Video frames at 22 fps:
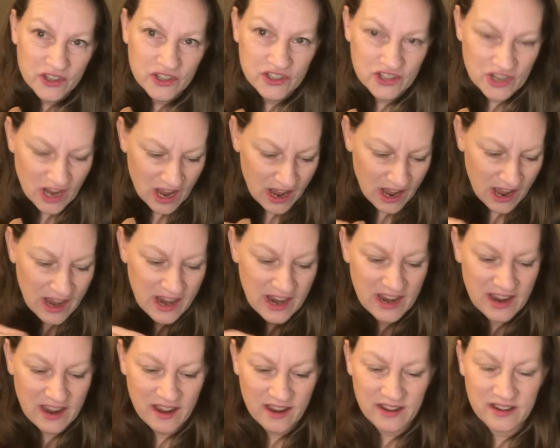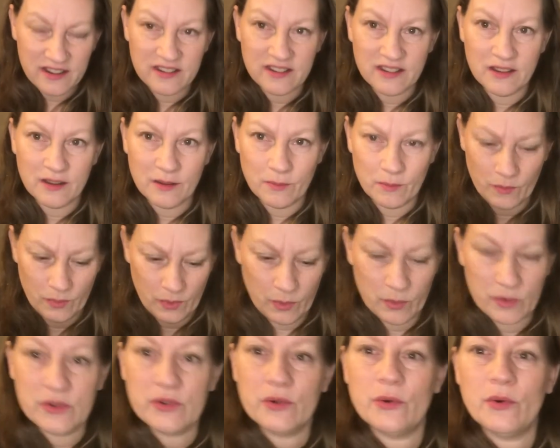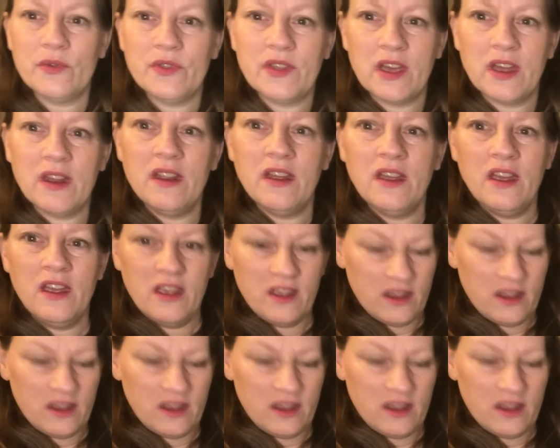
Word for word: shy, and we were told that